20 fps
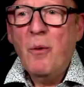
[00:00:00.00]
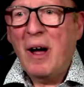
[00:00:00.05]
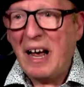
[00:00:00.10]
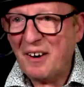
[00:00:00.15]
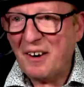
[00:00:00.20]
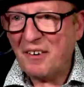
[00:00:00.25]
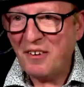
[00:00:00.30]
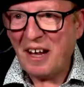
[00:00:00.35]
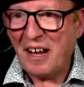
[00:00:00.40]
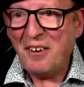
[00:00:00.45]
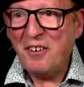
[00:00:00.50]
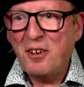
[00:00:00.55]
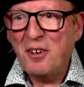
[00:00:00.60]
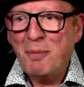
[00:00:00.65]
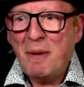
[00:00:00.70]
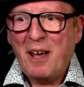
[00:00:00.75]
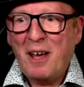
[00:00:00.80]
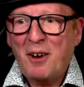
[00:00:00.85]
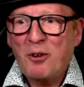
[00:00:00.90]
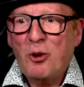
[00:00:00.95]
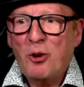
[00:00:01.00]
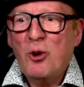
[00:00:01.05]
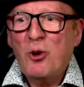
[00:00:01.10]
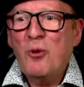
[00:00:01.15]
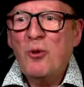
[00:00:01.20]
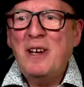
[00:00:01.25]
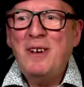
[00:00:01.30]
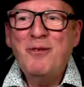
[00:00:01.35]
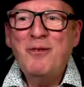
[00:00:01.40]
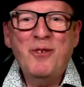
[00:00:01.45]
Right, that's about all
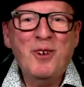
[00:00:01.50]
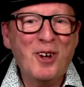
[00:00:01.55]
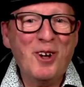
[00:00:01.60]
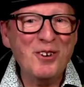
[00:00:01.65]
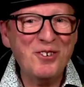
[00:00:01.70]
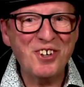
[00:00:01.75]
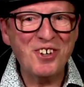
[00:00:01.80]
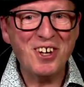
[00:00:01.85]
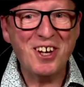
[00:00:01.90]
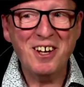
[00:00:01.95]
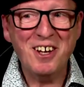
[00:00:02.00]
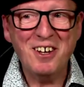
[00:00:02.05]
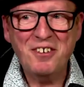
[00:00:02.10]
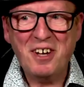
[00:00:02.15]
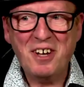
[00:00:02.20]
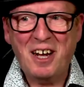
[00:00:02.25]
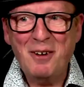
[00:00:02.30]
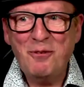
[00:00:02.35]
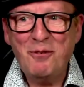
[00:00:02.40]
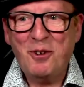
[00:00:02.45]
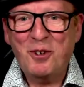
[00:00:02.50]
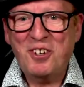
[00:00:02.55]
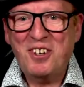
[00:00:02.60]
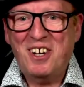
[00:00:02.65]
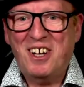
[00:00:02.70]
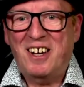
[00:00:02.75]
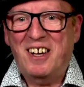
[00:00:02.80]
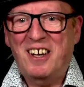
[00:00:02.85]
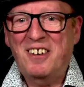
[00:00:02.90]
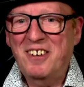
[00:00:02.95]
we've got time for
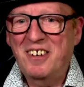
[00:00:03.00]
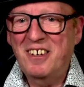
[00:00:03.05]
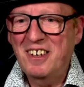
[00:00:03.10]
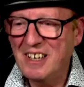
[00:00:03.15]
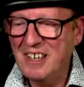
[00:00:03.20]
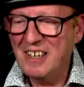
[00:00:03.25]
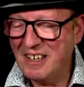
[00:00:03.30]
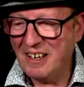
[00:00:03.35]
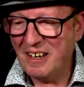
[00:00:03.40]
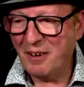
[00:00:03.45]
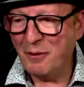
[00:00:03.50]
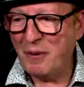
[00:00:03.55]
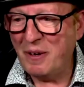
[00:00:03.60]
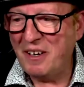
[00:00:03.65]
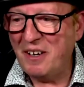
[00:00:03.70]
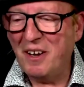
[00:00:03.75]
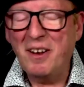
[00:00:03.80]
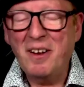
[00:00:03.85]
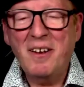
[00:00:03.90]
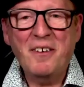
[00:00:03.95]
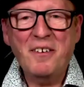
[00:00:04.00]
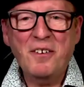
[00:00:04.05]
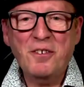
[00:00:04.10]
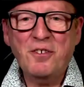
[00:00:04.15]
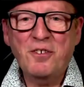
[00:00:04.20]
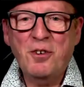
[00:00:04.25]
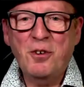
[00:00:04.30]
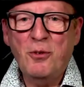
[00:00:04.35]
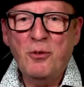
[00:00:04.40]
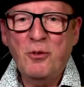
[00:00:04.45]
tonight. We've been a
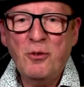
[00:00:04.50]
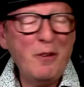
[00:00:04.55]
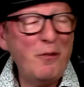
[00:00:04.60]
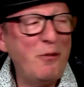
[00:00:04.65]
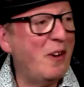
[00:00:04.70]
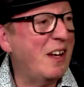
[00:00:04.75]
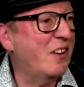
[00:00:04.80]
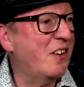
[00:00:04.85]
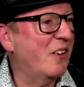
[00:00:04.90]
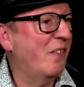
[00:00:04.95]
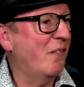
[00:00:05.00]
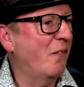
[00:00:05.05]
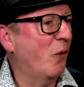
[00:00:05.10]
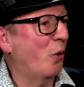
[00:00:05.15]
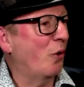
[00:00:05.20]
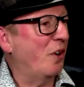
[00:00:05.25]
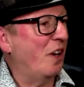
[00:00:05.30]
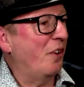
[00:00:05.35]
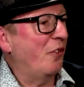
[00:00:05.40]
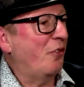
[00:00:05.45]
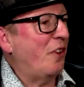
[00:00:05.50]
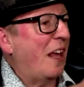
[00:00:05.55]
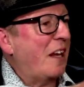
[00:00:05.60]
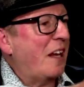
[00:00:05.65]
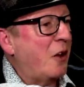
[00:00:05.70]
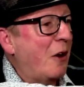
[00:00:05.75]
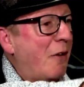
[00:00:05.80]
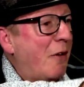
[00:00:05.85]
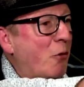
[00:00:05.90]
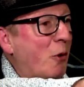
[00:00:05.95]
terrific audience.
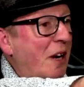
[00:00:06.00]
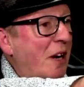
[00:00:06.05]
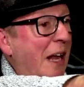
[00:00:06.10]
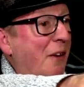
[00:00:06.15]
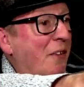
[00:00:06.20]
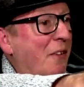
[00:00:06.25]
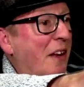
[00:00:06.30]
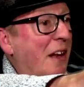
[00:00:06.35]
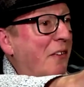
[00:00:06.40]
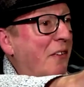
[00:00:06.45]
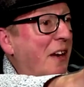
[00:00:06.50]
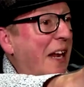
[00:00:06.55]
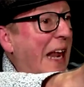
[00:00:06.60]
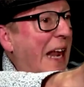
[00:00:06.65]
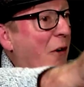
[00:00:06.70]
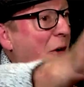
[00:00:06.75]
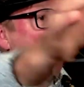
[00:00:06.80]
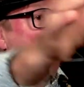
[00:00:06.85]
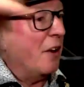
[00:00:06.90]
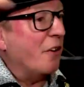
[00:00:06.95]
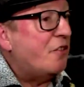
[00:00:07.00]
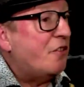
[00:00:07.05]
Thank you, everyone out in the gallery.